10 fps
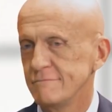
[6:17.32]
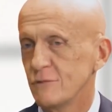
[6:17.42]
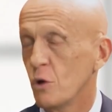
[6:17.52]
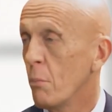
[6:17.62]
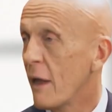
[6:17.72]
be
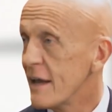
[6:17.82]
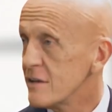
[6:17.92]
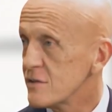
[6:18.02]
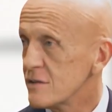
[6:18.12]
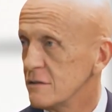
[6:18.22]
hard
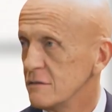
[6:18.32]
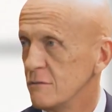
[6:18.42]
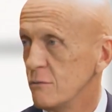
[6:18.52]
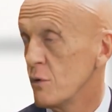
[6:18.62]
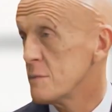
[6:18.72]
pressed to find a
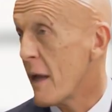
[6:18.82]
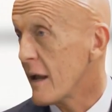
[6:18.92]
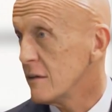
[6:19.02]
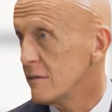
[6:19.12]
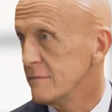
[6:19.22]
referee
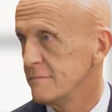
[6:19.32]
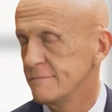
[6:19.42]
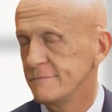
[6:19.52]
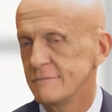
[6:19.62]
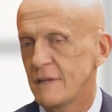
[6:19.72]
with a list of
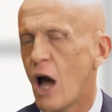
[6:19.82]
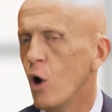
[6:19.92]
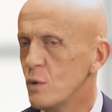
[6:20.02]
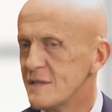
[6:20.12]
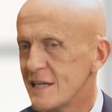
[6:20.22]

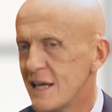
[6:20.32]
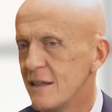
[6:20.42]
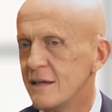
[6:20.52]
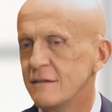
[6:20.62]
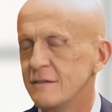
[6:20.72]
achievements that comes
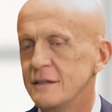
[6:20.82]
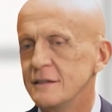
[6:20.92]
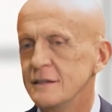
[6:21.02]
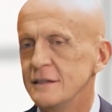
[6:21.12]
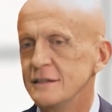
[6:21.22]
close to
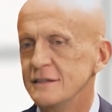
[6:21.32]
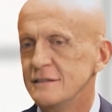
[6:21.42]
Collina's,